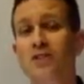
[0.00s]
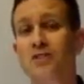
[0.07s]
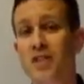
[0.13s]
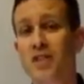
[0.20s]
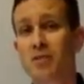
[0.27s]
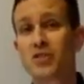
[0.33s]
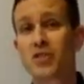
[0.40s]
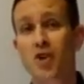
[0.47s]

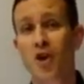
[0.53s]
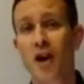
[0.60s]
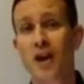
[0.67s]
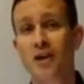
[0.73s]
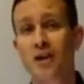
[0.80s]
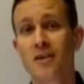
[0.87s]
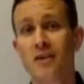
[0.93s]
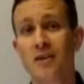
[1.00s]

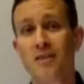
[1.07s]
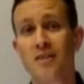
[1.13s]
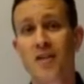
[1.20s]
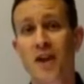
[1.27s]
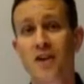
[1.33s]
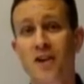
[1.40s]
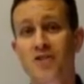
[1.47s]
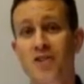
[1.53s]
demonstrating
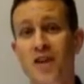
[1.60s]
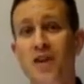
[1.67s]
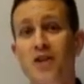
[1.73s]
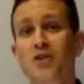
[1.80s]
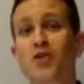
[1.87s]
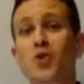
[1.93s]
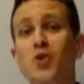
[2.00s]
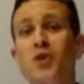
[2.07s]
that Elzetta
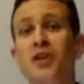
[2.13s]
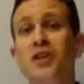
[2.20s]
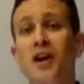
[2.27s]
truly